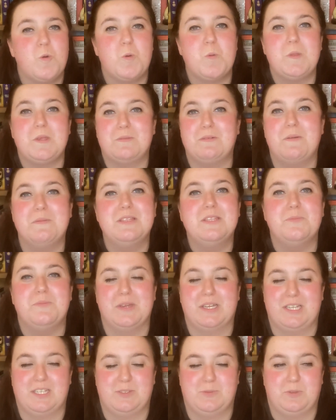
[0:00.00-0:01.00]
this might be the
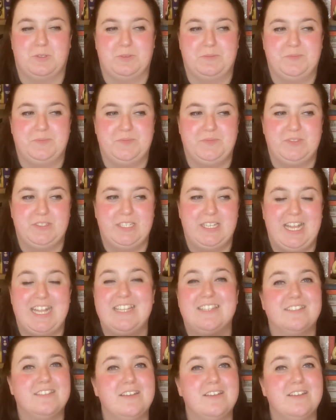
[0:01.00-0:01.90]
biggest one. It's